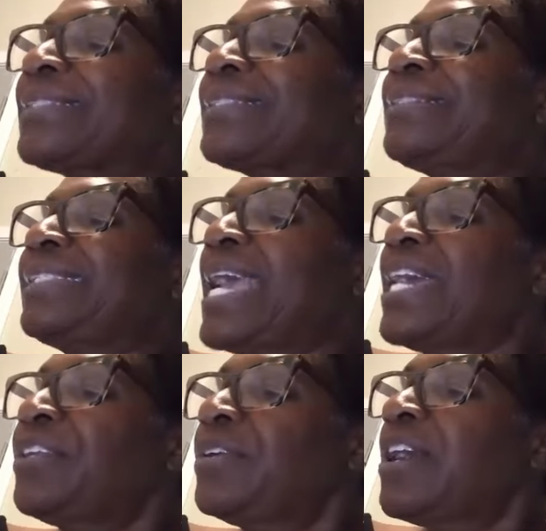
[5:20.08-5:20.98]
the
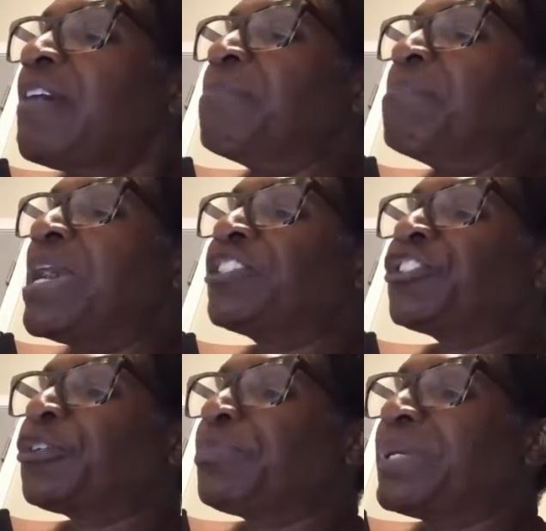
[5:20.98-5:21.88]
standard of
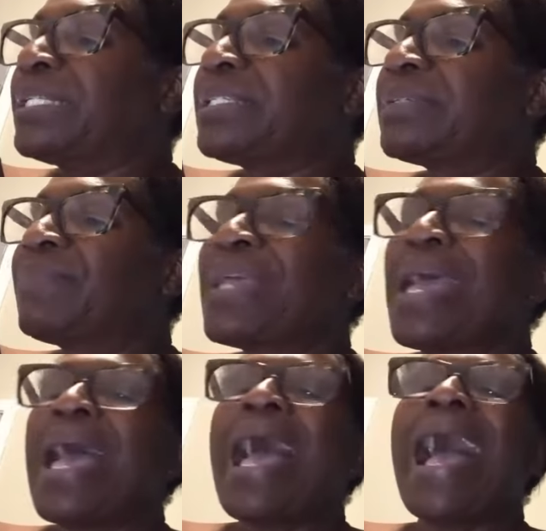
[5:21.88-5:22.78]
measurement.
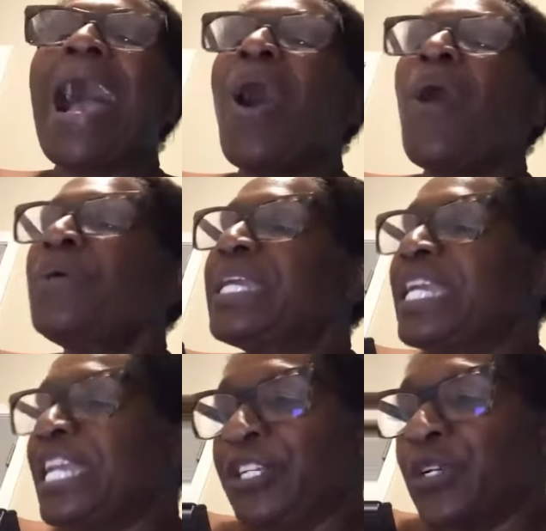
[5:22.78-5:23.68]
How
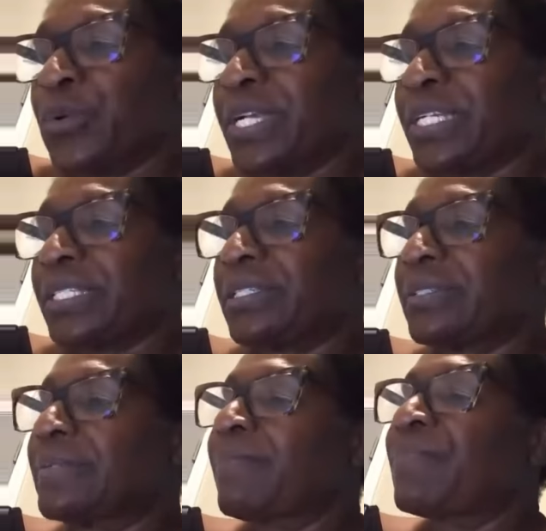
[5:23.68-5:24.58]
ignorant.
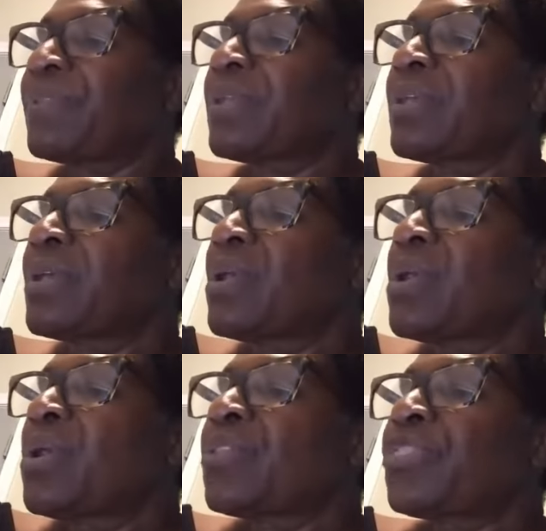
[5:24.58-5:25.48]

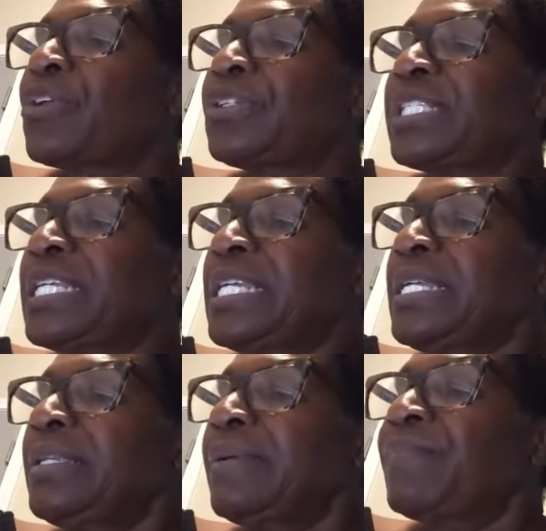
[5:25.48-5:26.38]

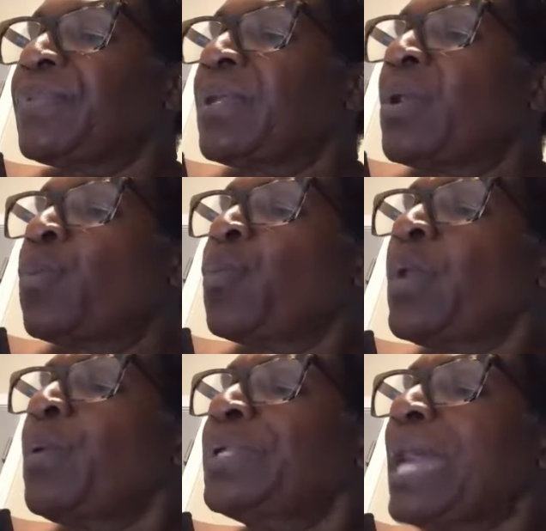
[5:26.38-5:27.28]
13.
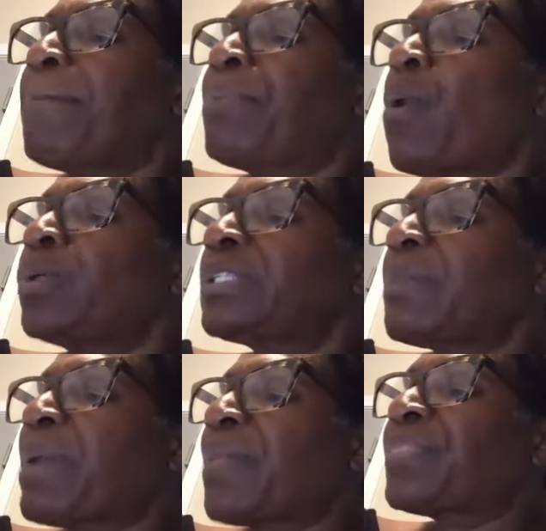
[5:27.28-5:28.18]
We will not boast
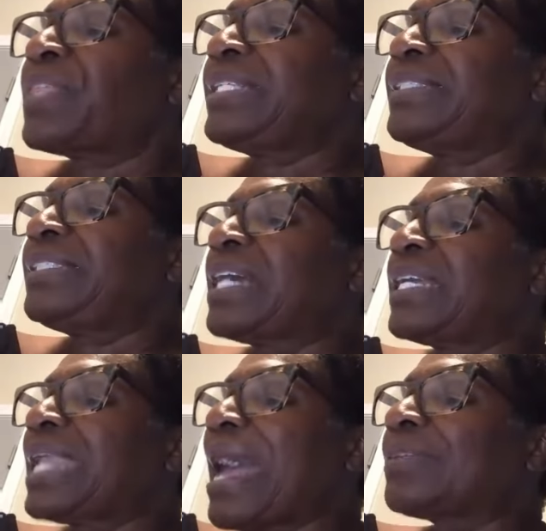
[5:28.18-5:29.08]
about things
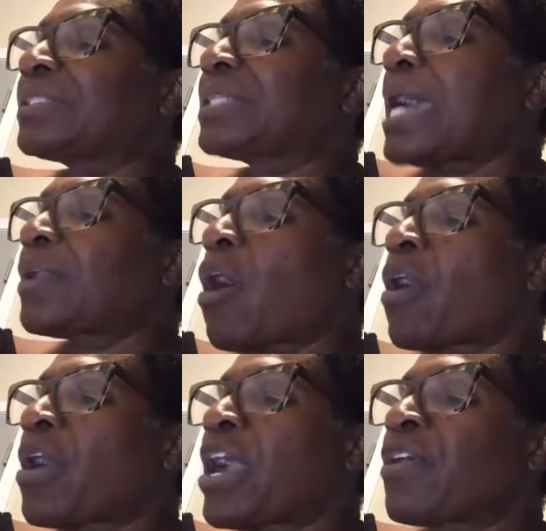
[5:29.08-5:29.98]
done outside
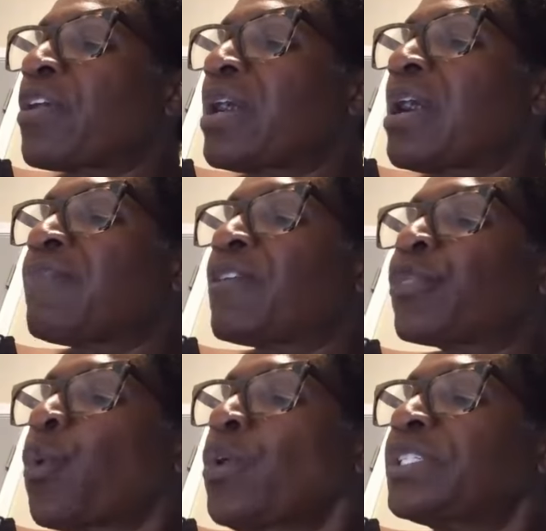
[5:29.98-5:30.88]
our area of
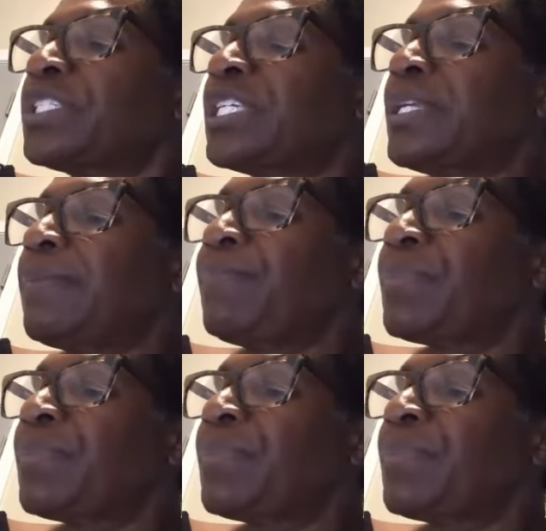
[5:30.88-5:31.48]
authority